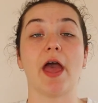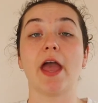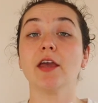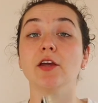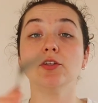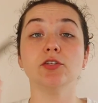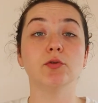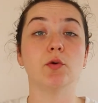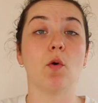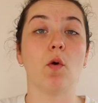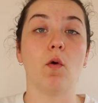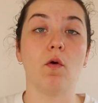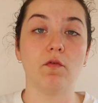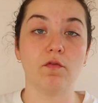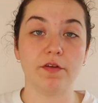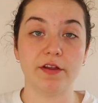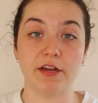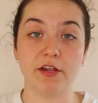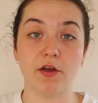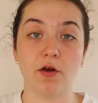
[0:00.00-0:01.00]
I could do a whole
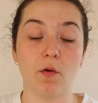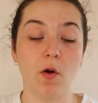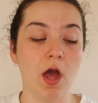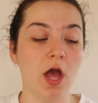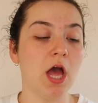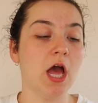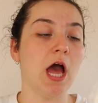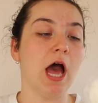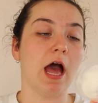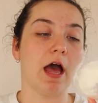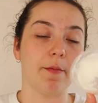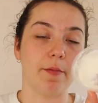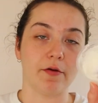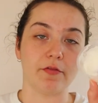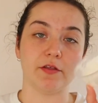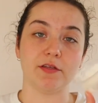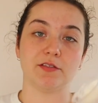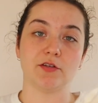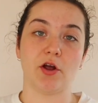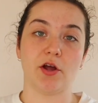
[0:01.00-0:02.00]
video about
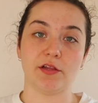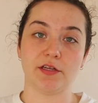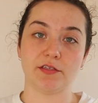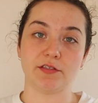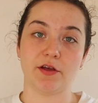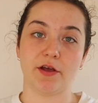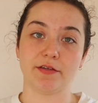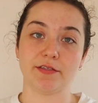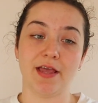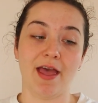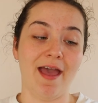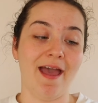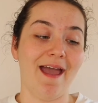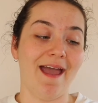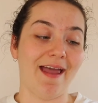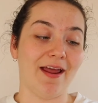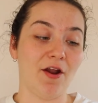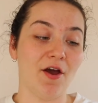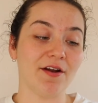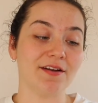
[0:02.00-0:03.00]
this garlic sauce,
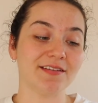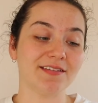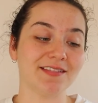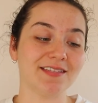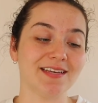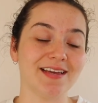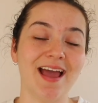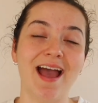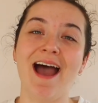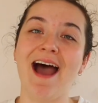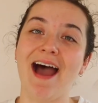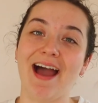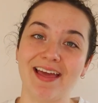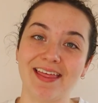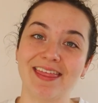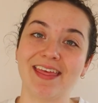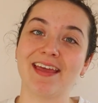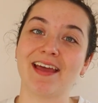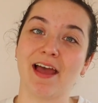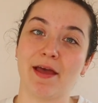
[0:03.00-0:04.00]
and honestly, I
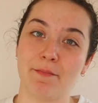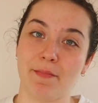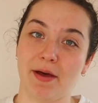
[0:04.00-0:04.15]
think I